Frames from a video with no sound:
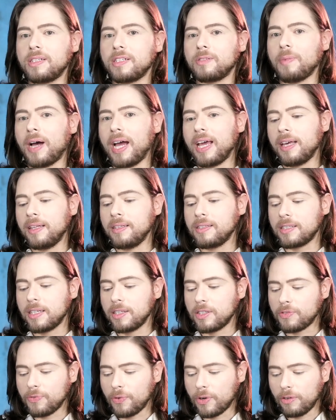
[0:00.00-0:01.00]
my
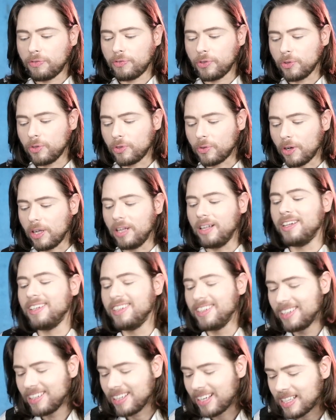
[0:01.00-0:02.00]
incense for a funeral,
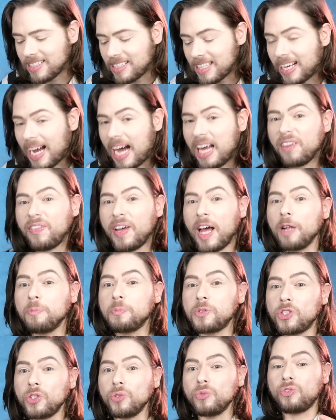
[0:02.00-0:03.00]
because it kind of
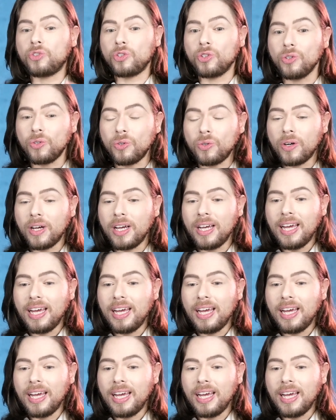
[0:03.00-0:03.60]
helps you too.